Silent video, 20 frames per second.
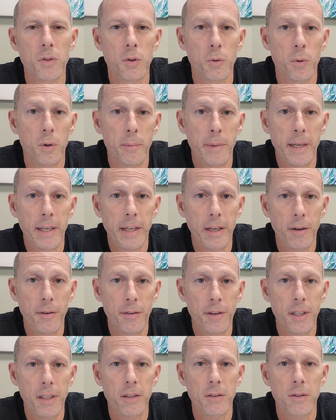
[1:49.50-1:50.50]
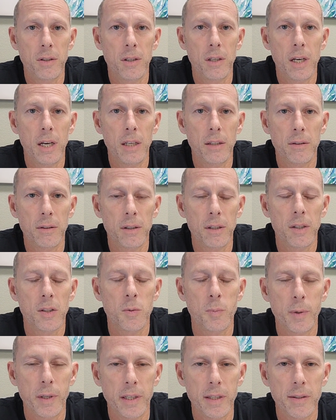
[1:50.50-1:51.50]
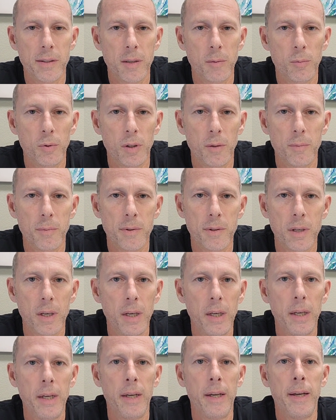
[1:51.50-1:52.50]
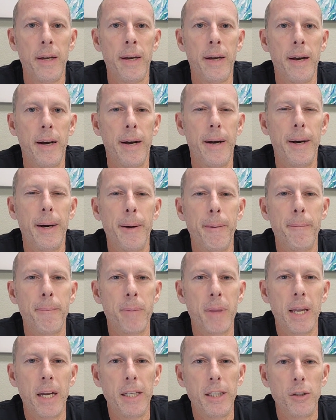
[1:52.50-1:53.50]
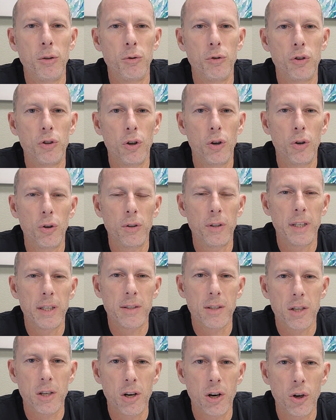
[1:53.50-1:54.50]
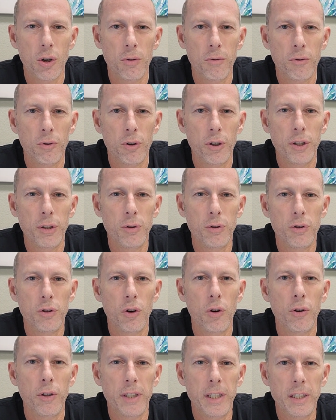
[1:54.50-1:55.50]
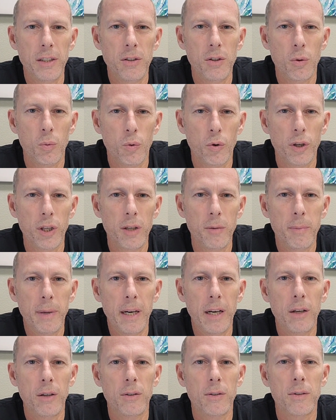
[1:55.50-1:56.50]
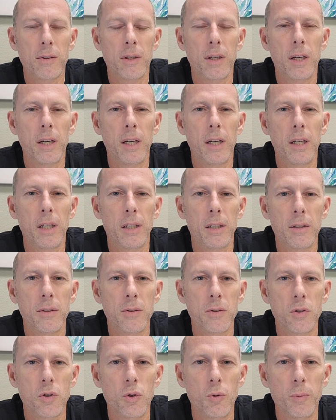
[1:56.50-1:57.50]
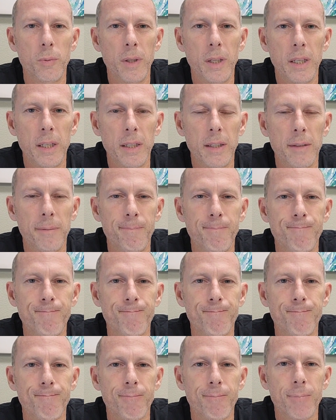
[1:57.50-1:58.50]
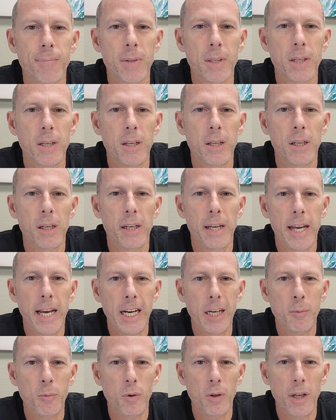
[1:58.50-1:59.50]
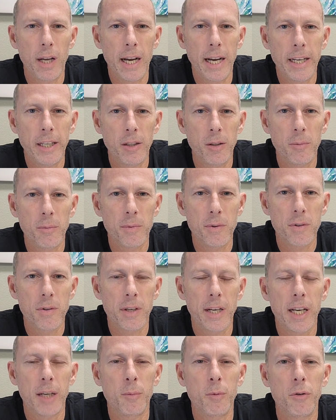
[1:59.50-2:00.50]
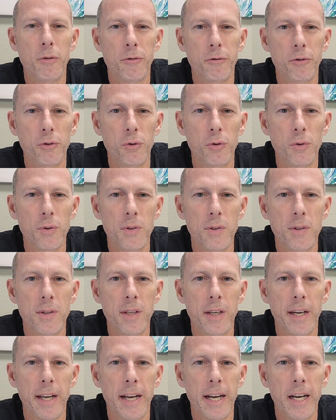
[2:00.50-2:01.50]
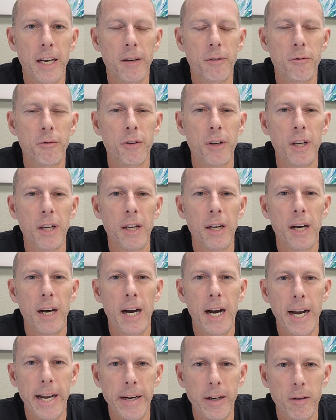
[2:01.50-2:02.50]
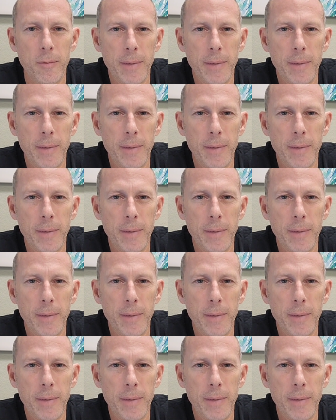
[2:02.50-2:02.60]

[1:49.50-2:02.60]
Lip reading: remain healthy and to not experience symptoms. And you don't, as a carnivore, you don't need to worry about consuming animal items or animal foods that have higher